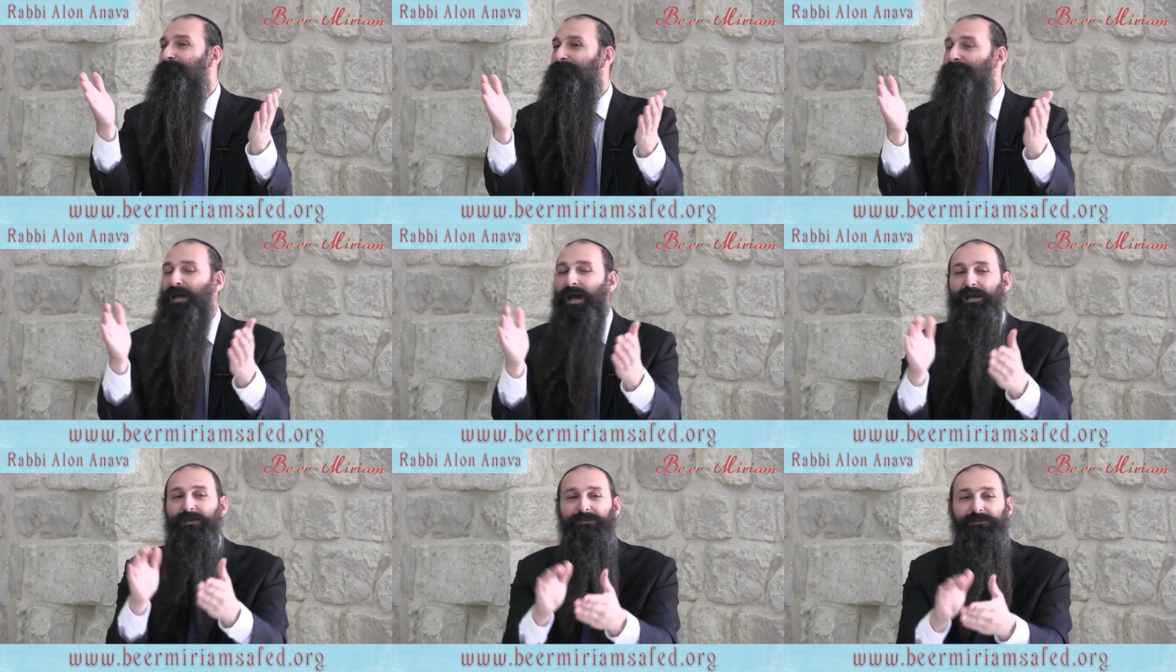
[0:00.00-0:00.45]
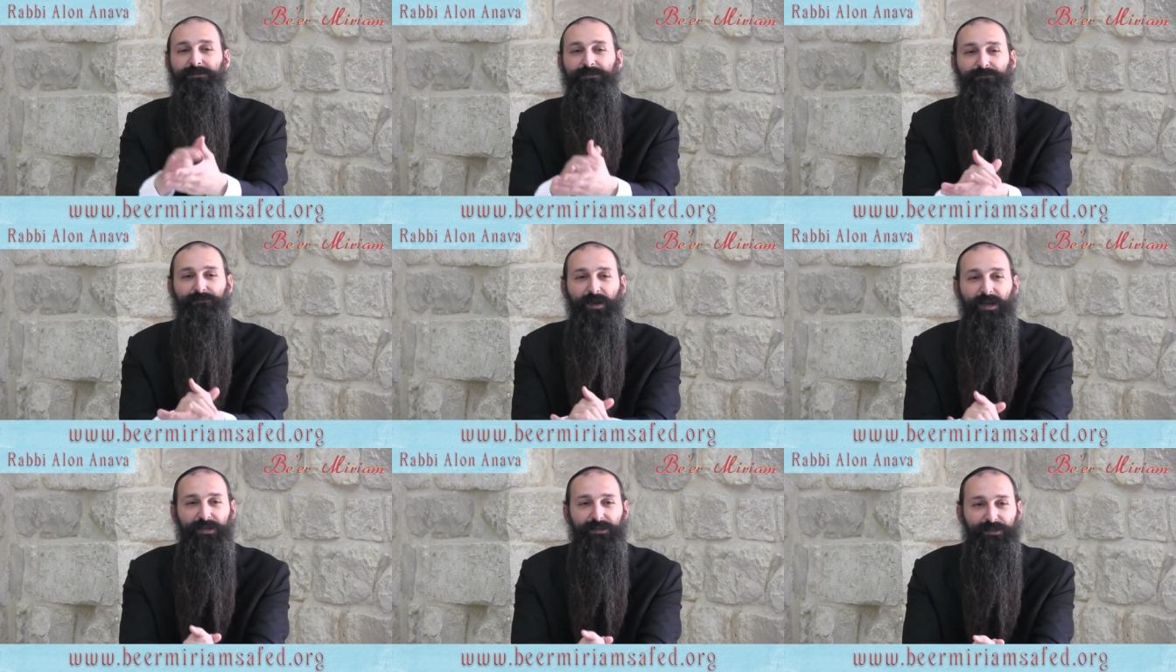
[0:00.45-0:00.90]

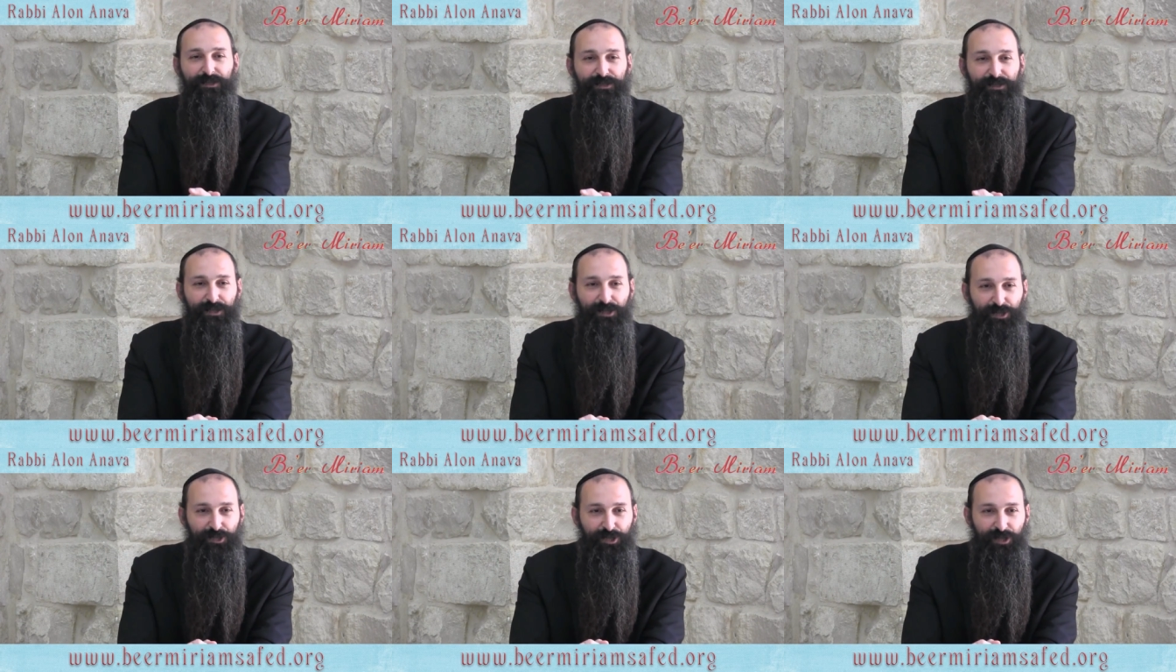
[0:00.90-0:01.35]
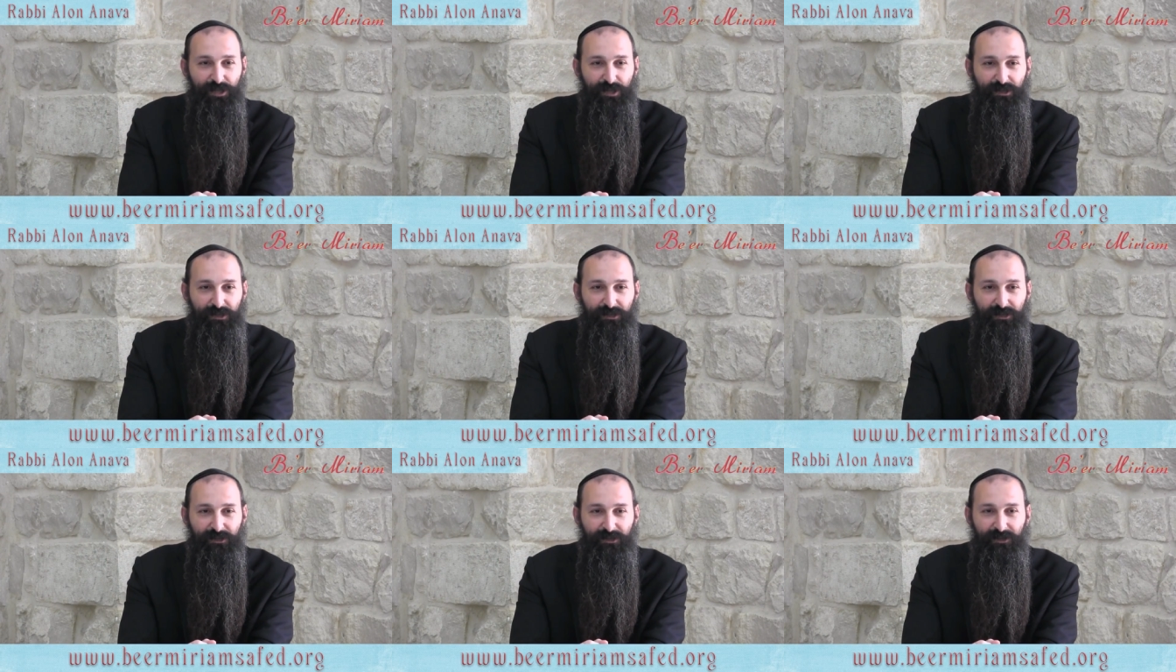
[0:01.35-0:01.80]
that's my
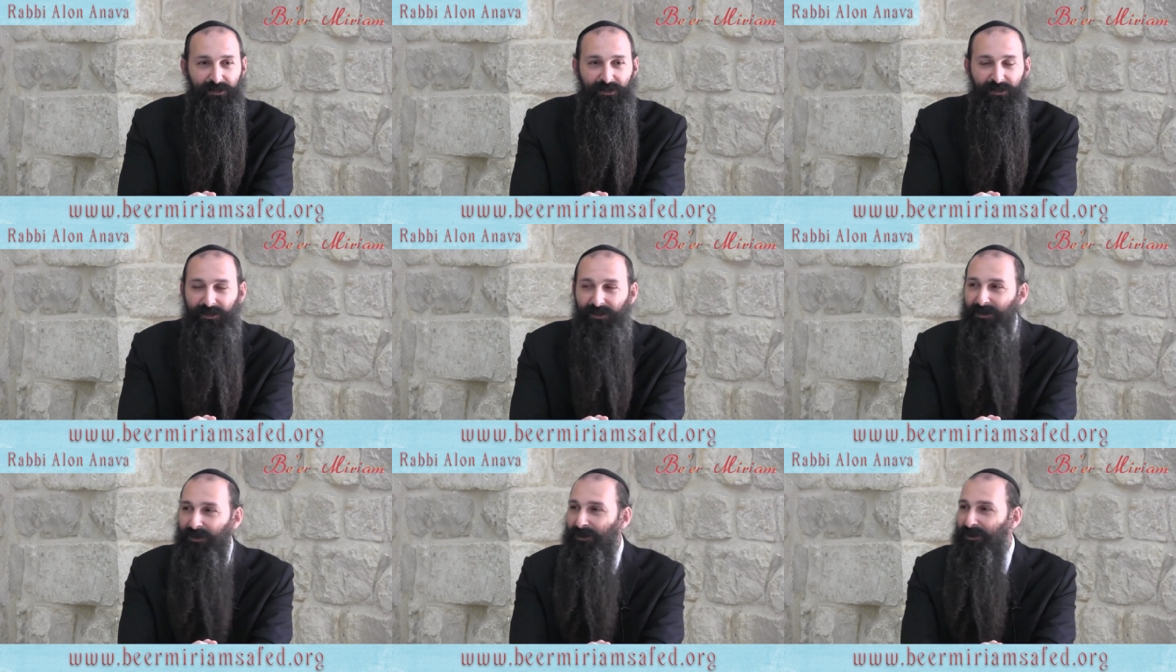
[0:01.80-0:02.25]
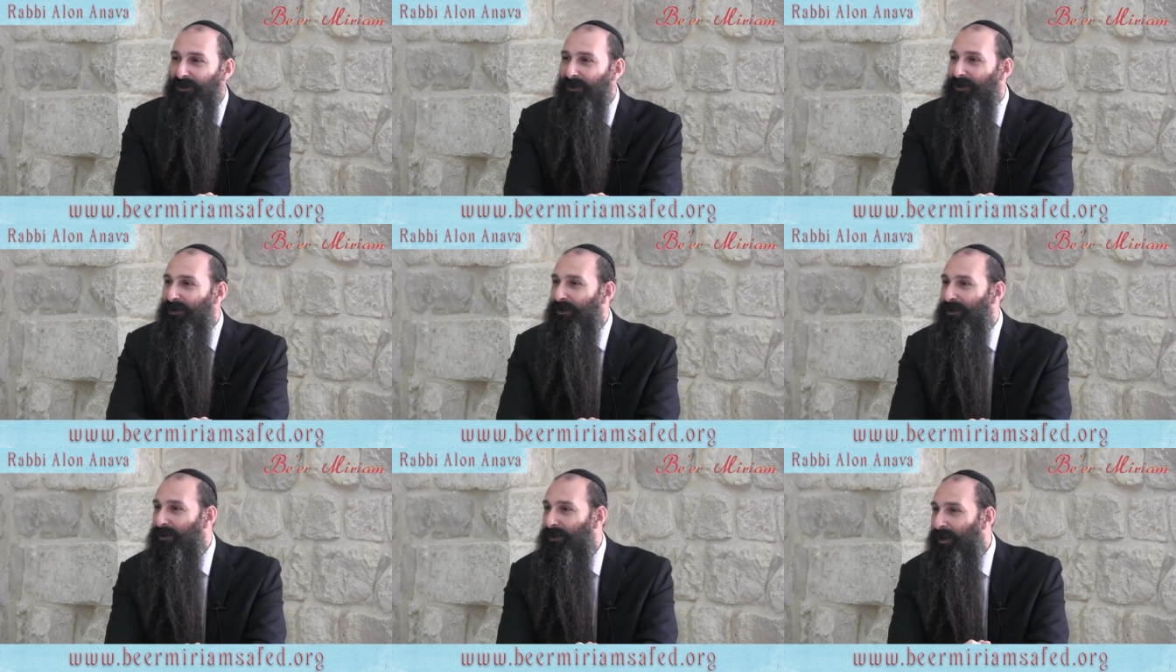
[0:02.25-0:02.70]
decision.
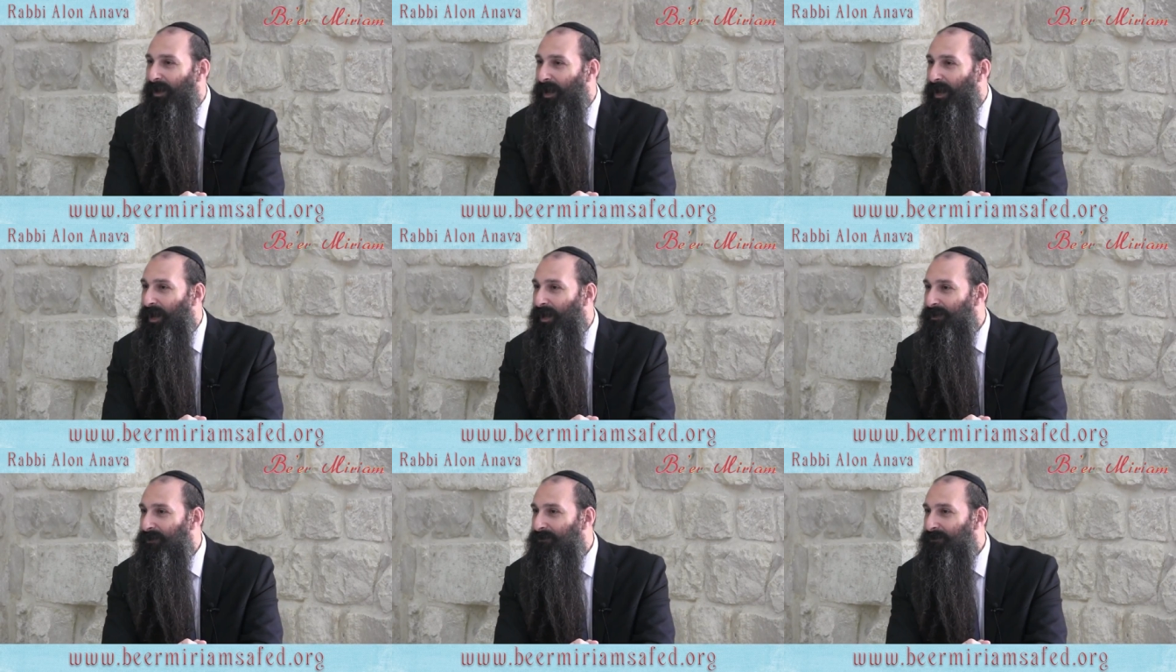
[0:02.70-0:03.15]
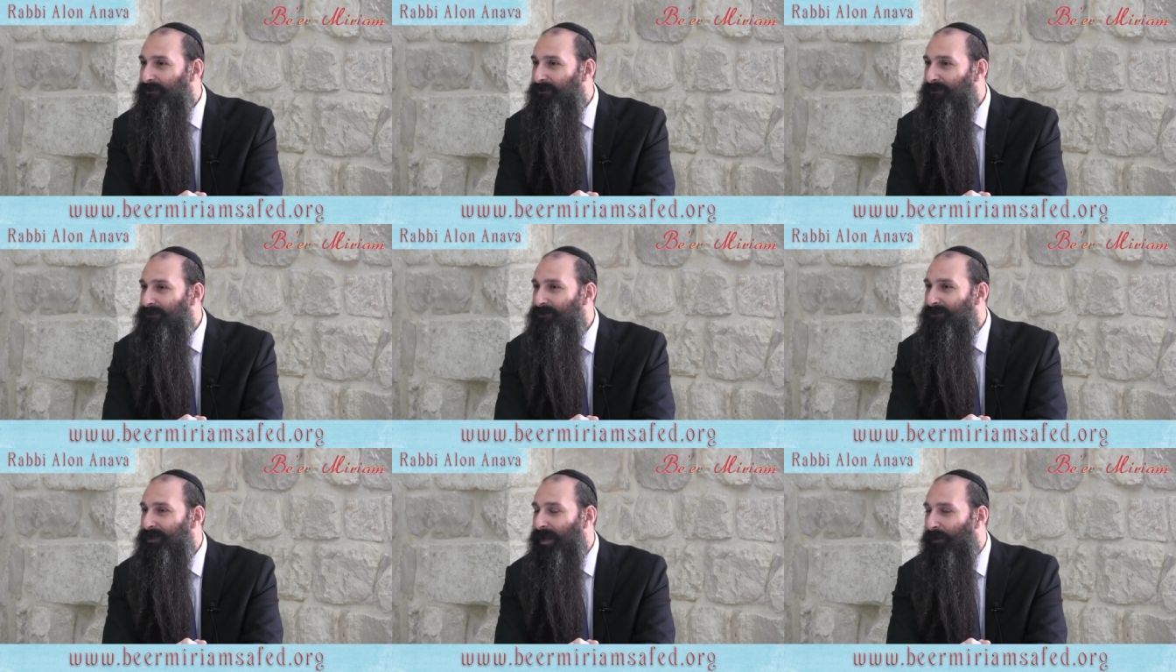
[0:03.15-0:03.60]

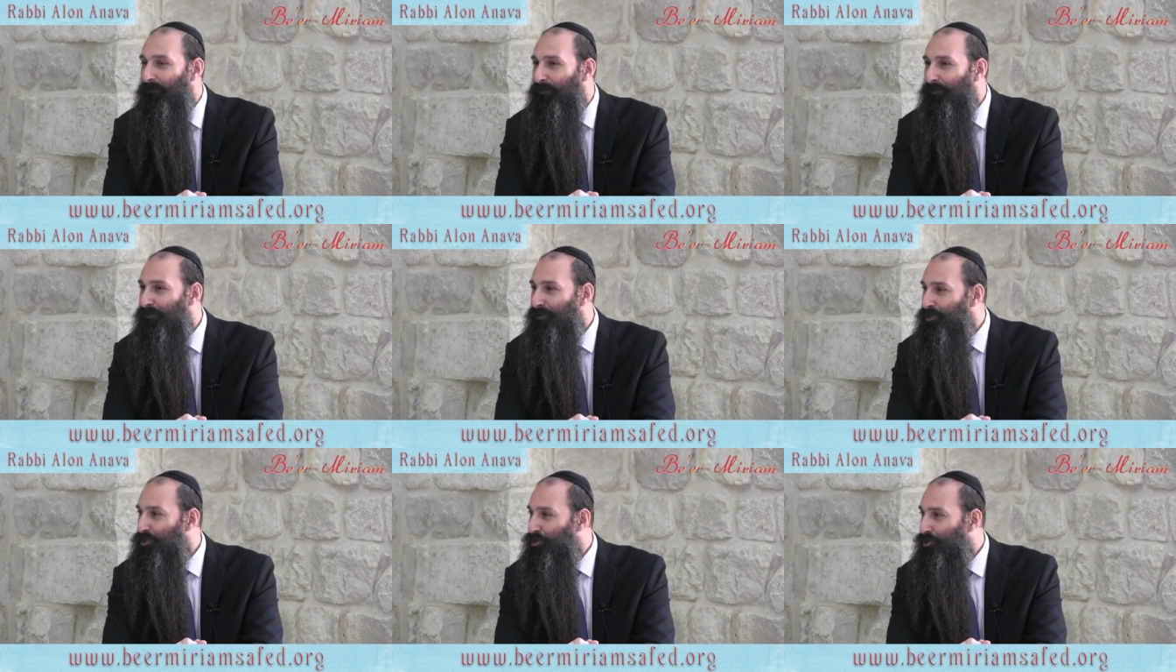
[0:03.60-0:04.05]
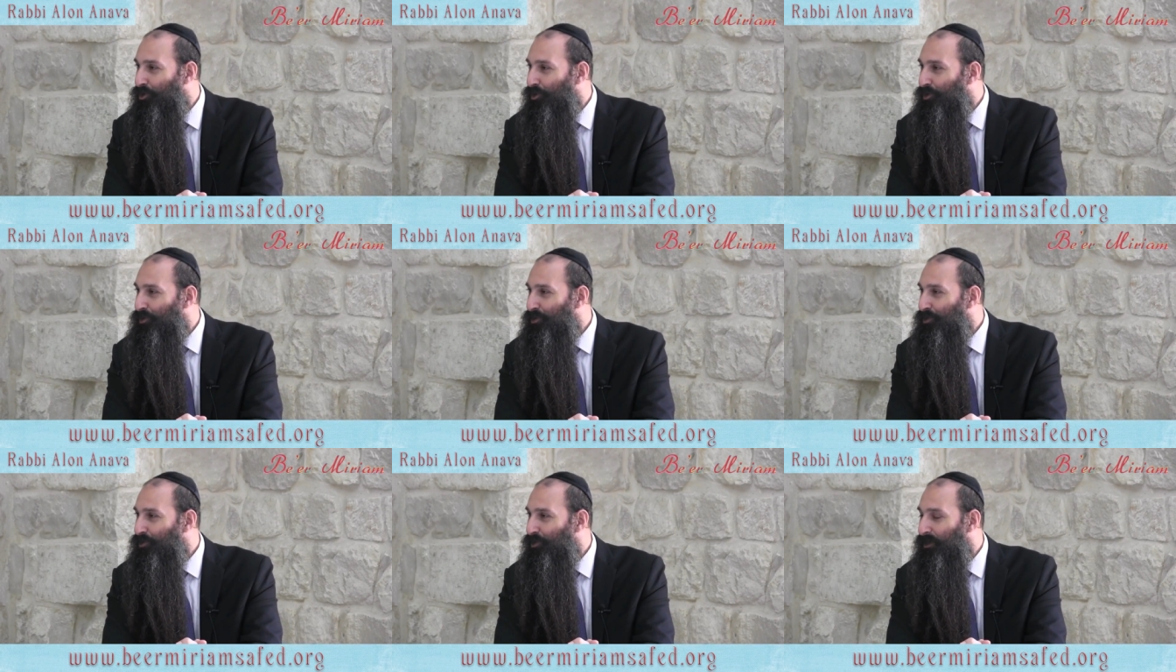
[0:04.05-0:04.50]
And some of the
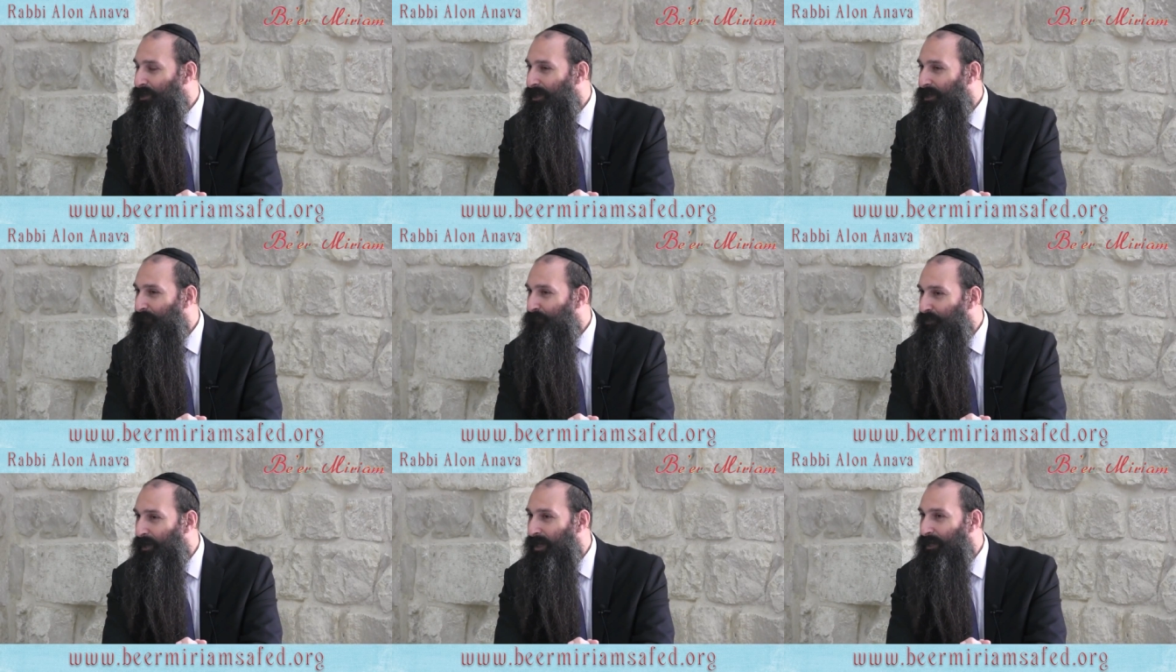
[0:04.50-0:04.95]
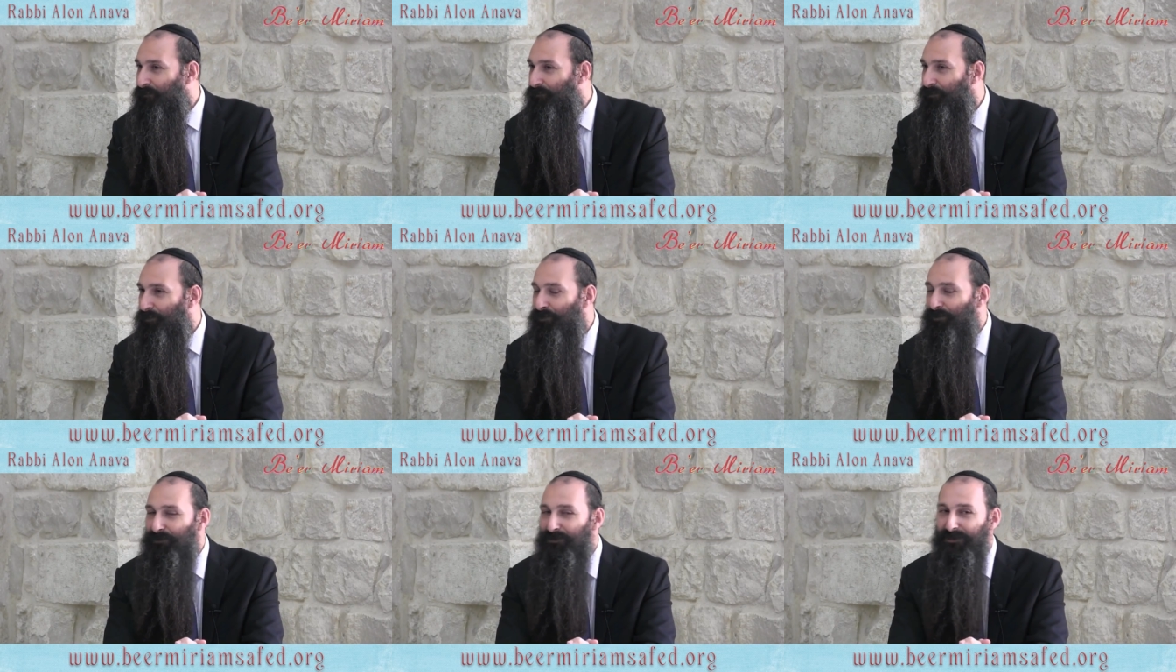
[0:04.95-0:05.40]
chores you're going to get paid
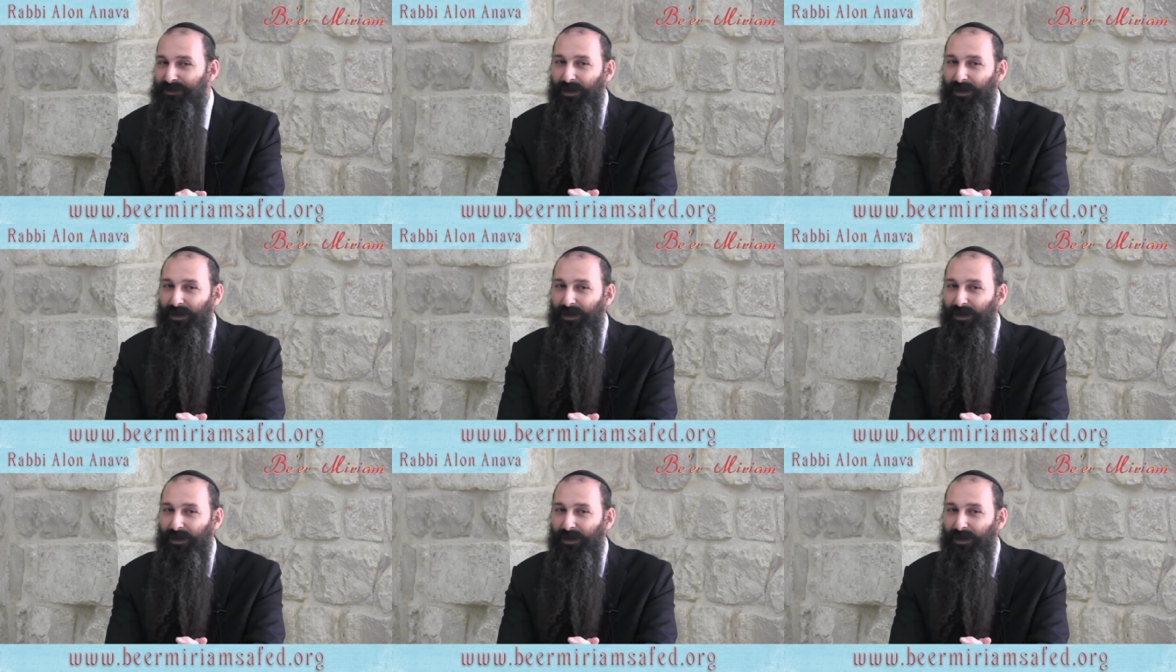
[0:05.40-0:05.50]
for,